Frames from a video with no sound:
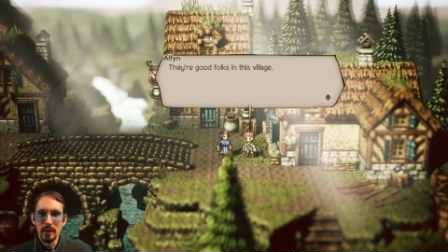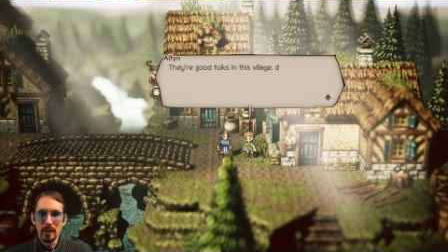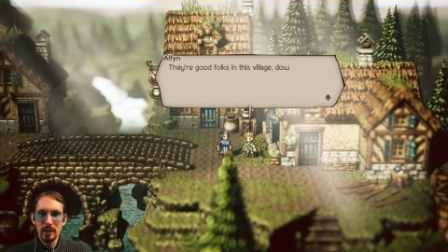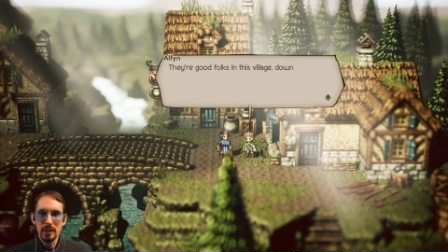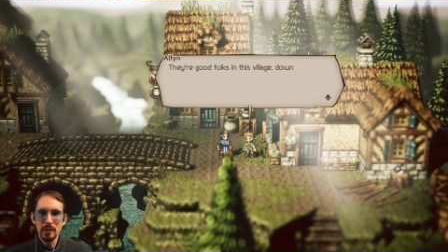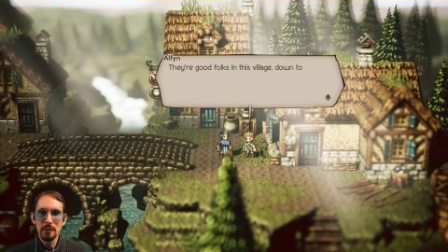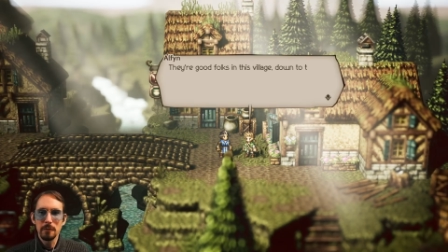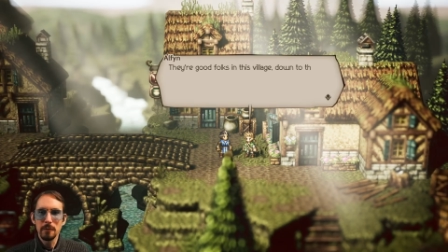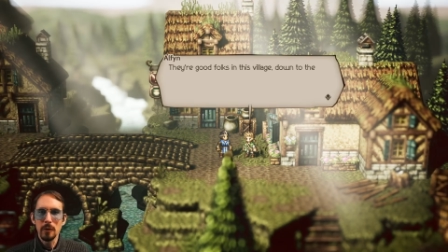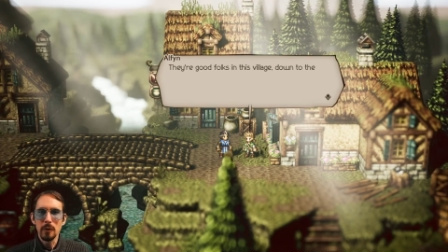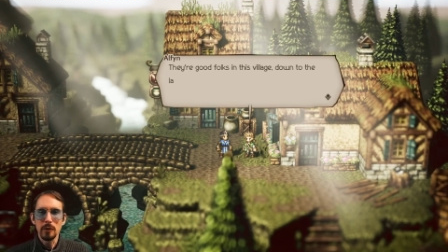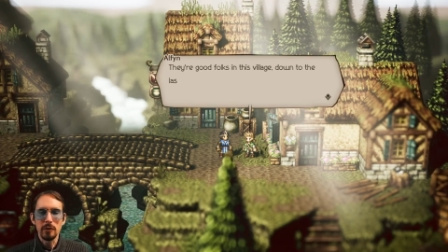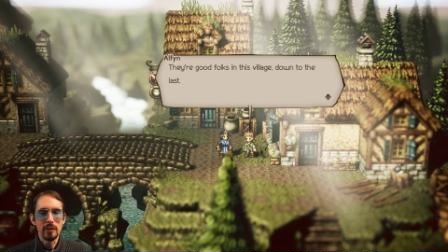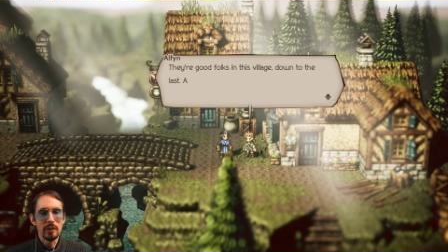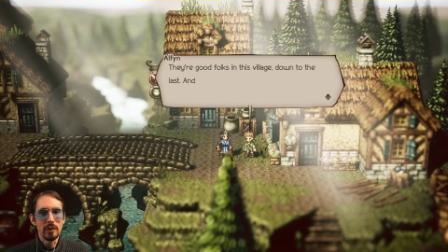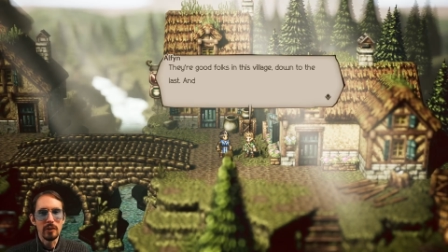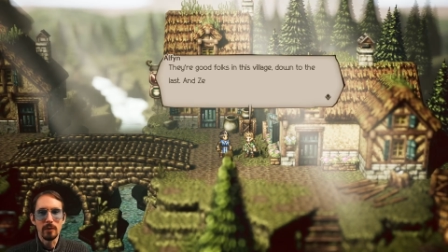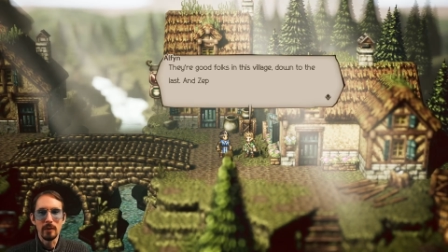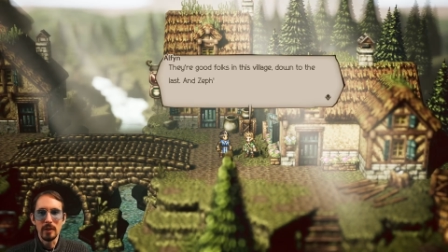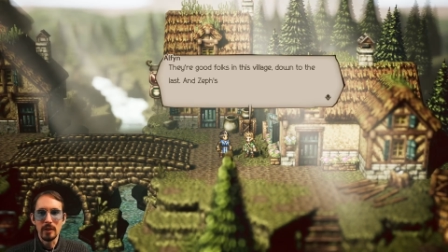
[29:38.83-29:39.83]
There are good
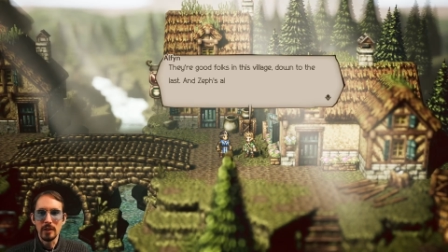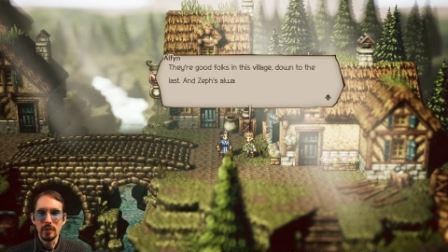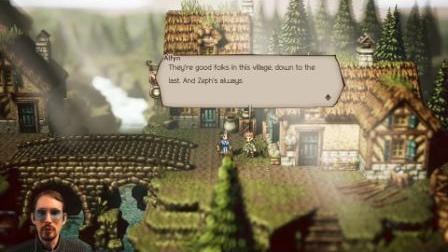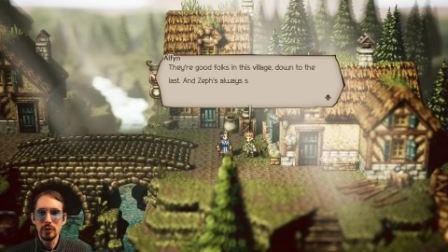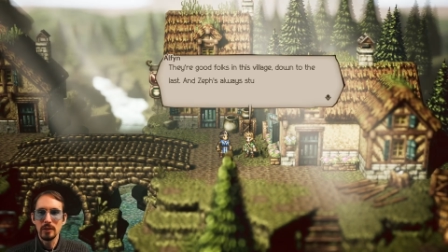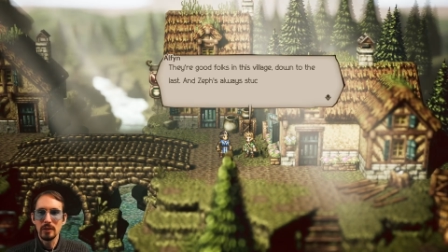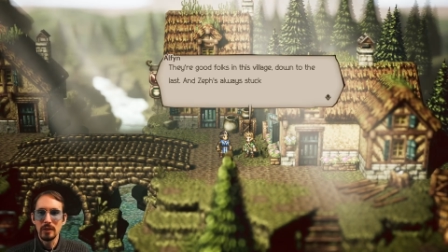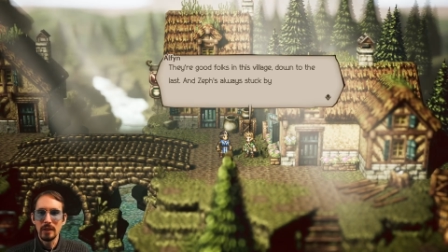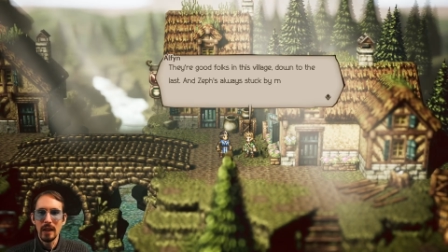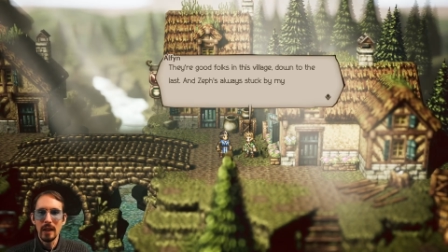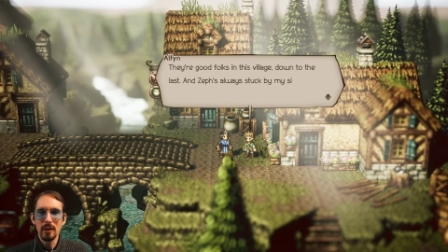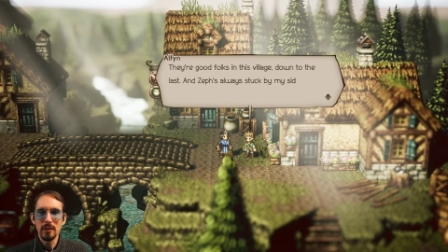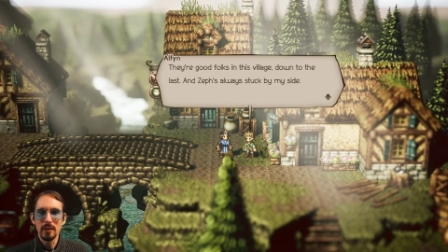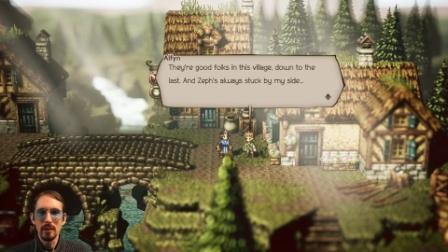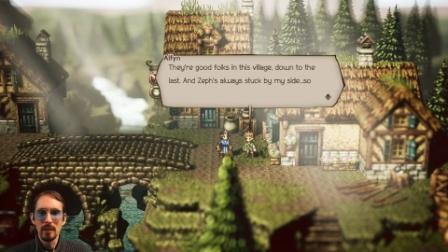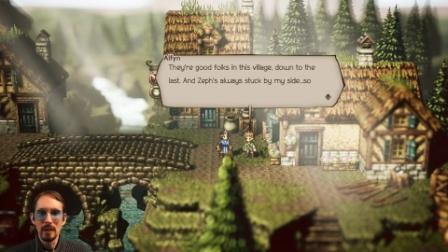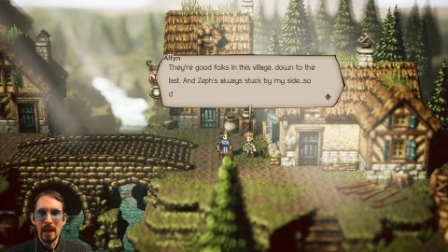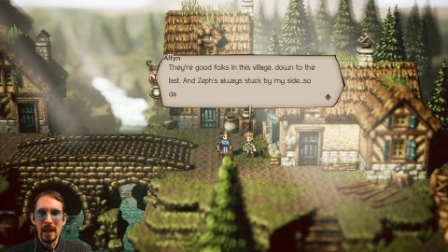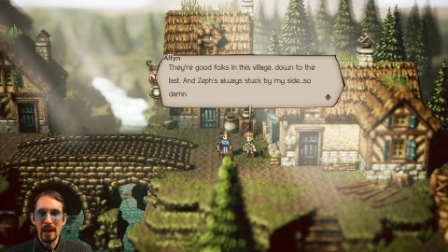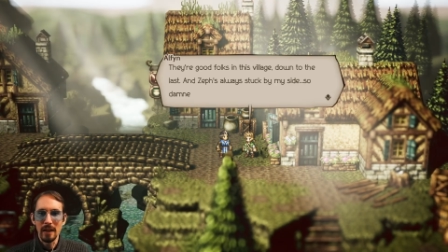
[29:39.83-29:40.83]
folks in this village,
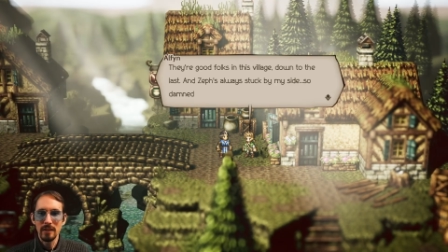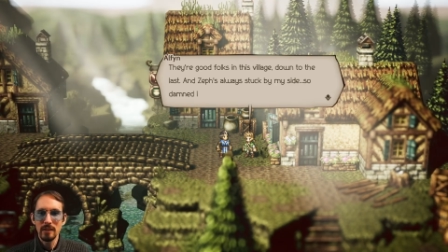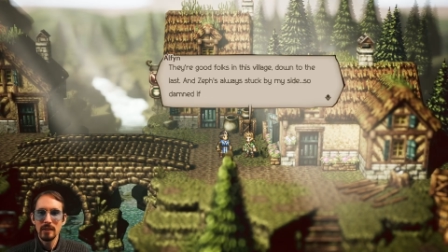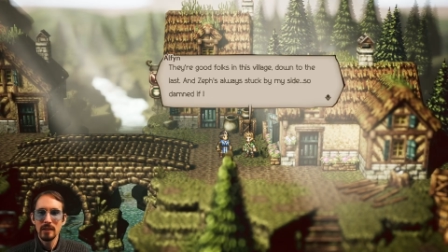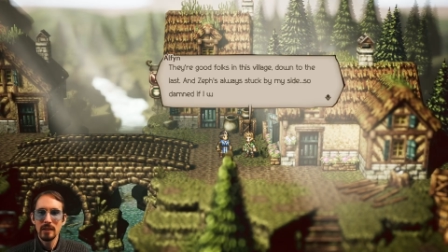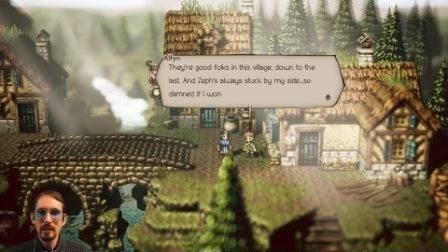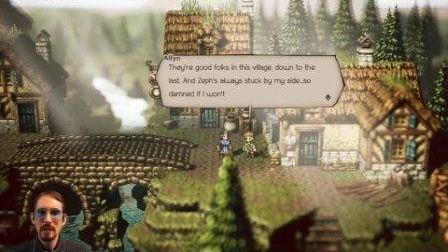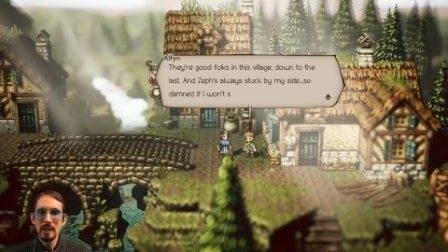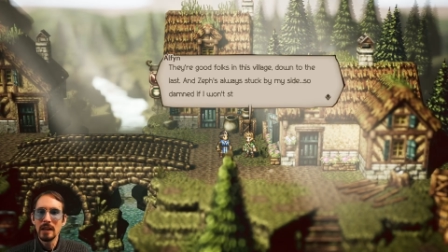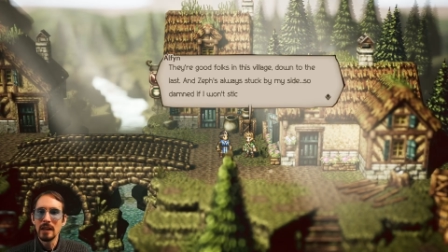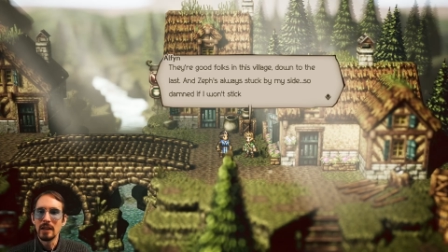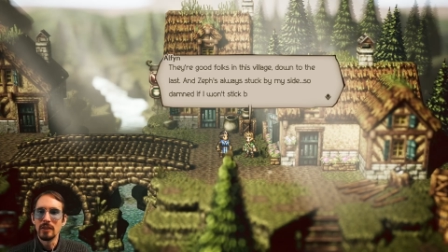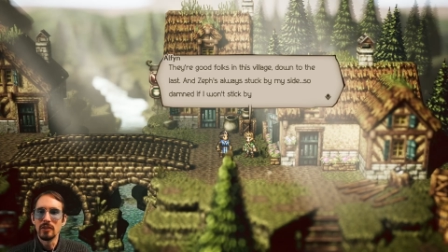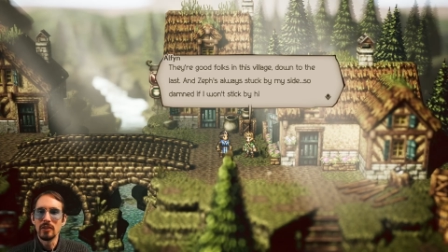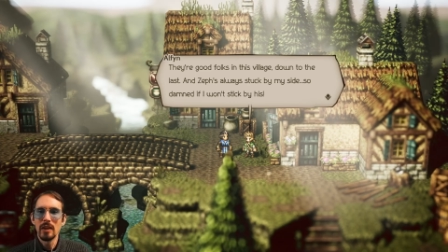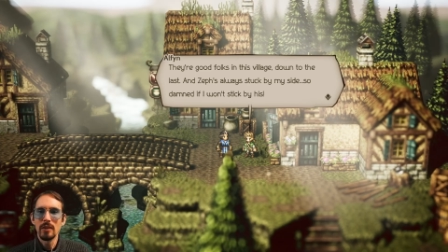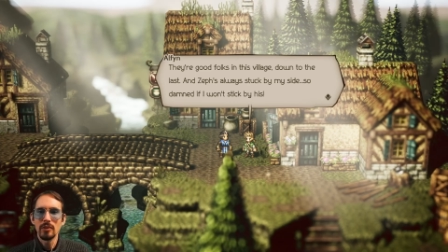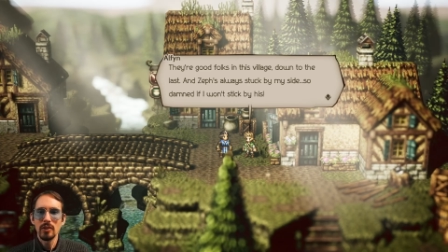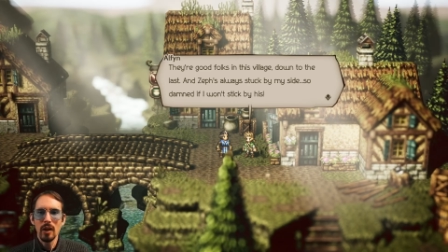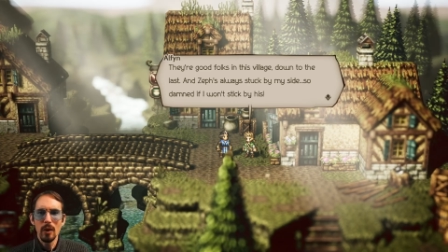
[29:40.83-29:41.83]
down to the last,
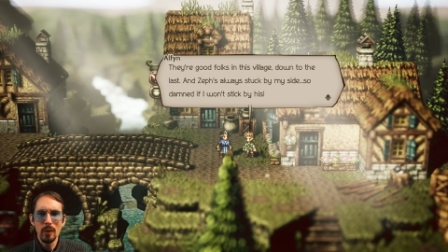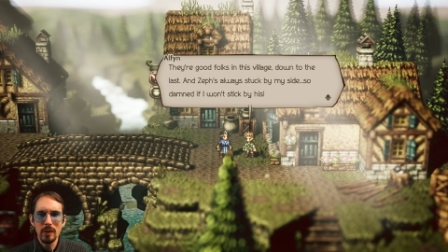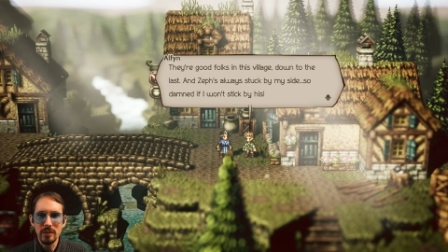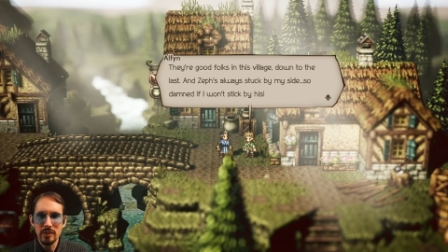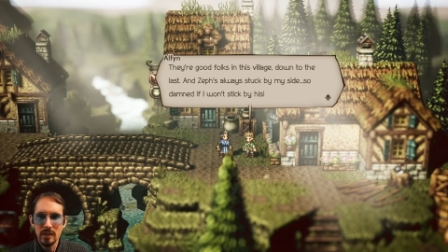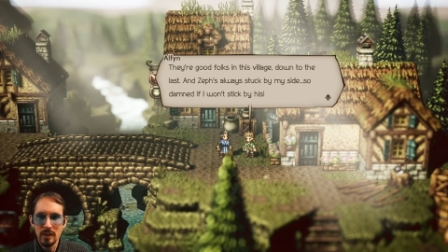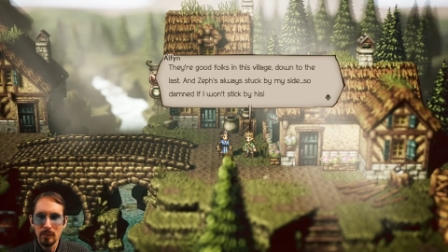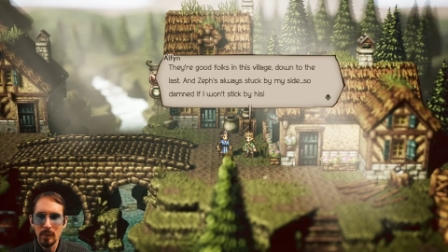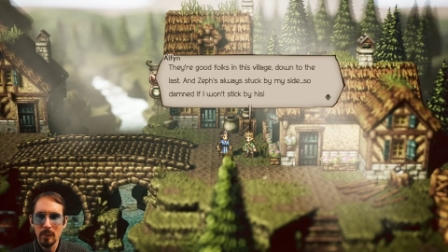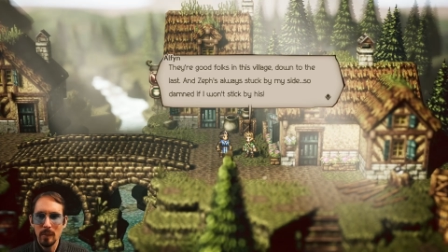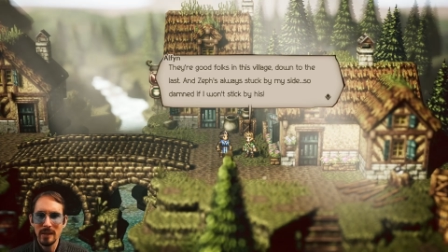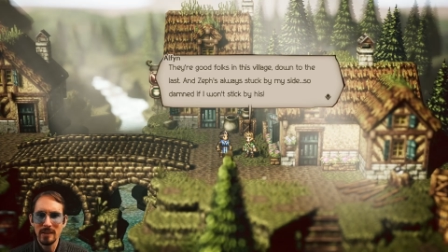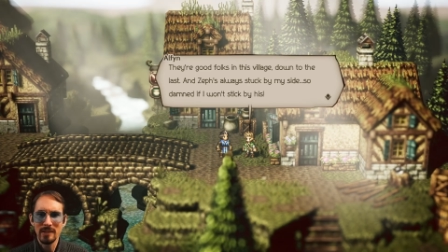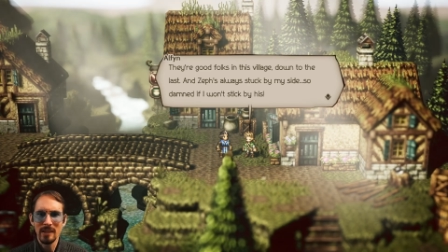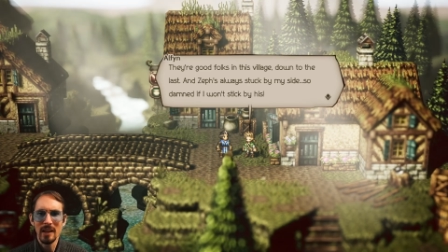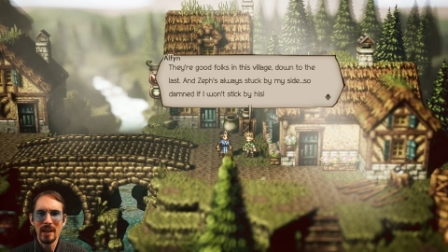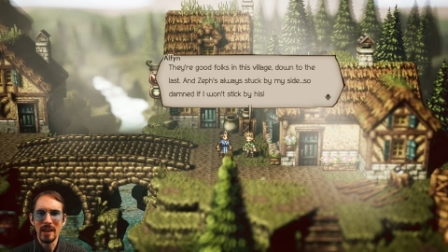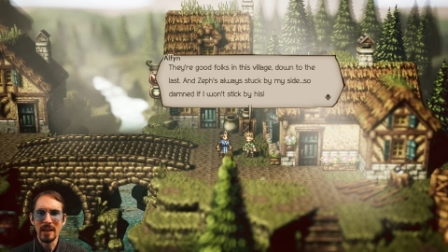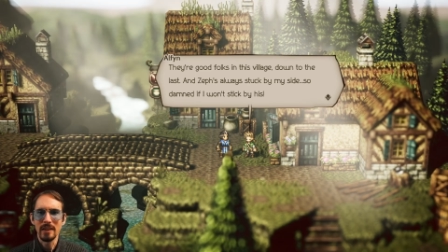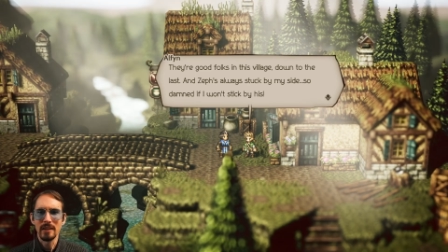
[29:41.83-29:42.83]
and Zeph's always stuck by my
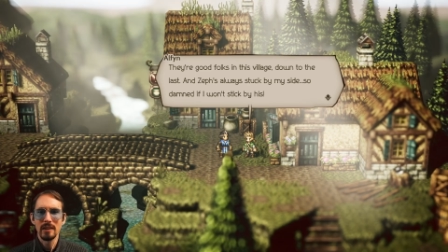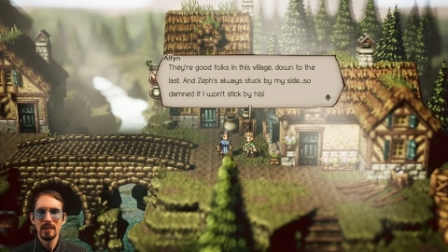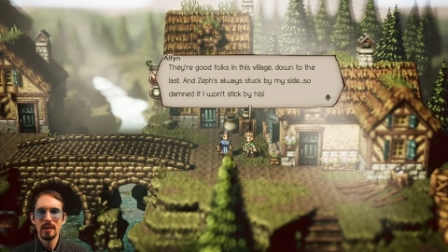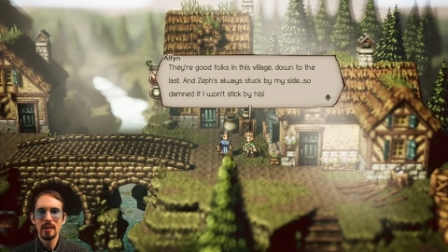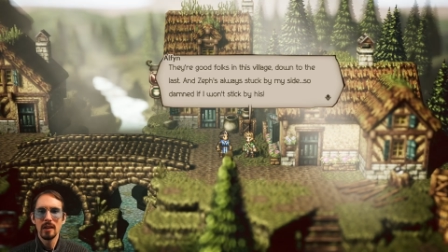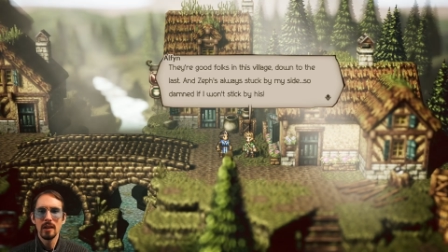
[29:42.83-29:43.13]
side.